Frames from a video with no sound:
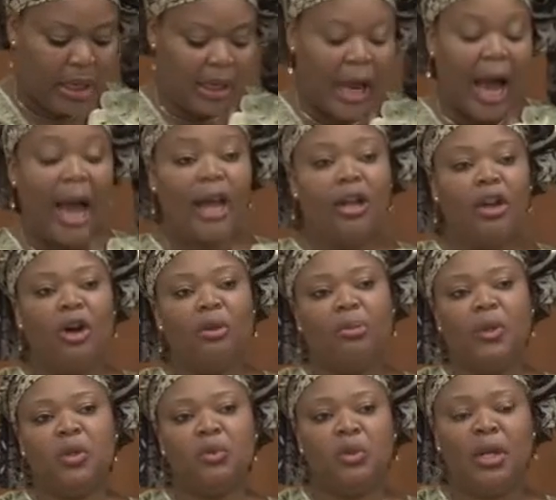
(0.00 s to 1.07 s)

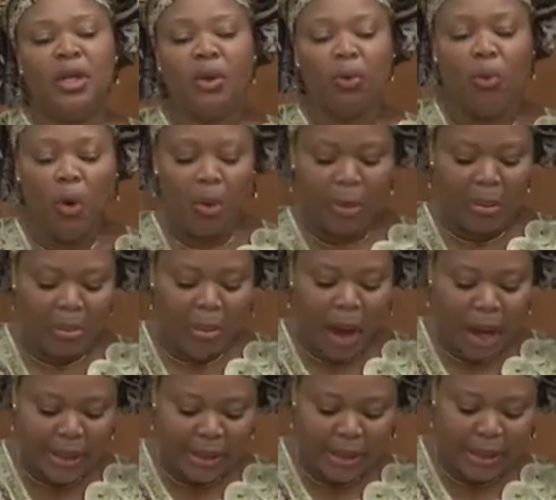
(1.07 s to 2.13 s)
dialogue between the warring
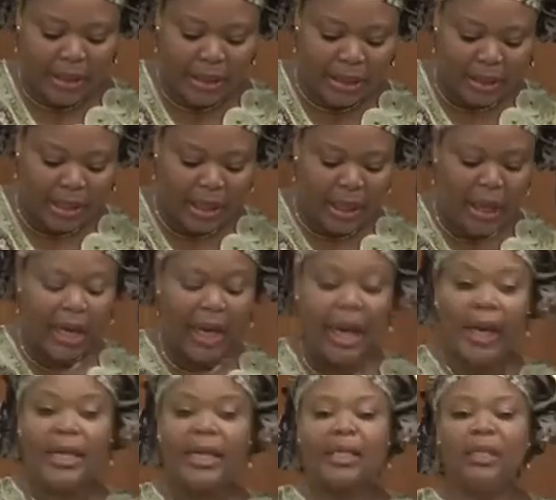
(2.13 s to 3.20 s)
parties,
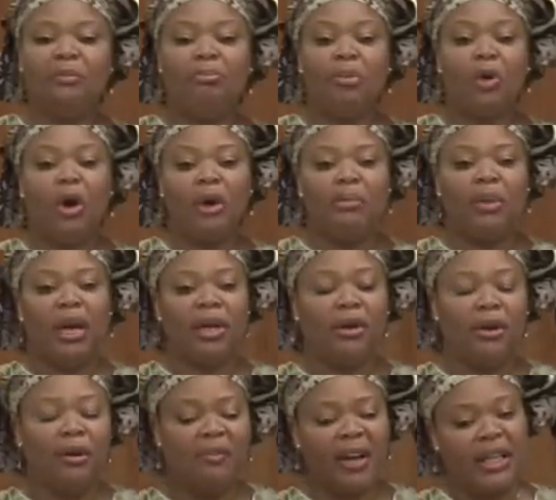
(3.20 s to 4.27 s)
and the
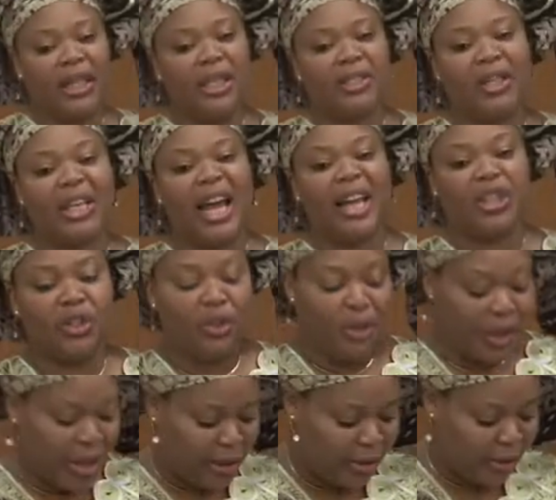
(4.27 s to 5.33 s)
deployment of an international
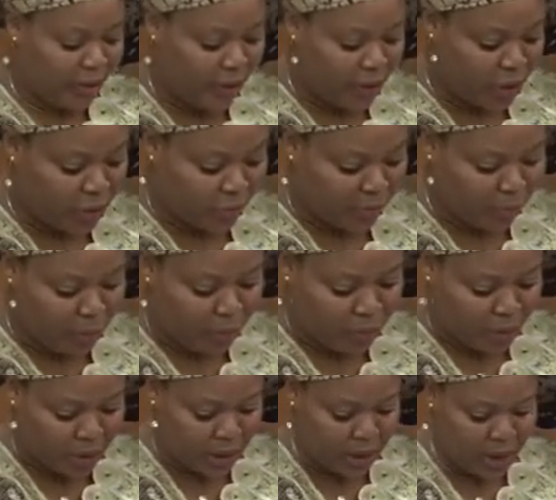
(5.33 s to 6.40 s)
intervention
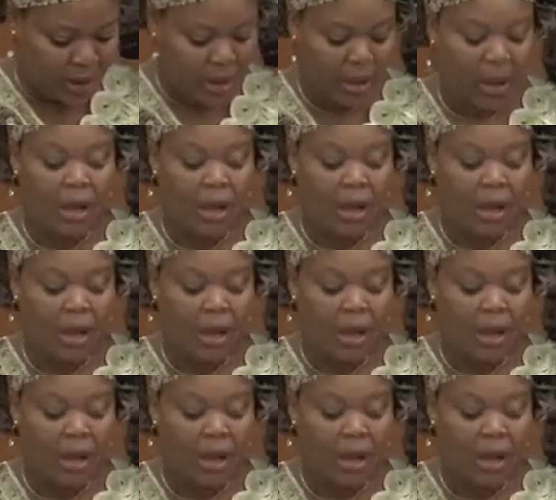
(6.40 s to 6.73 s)
force.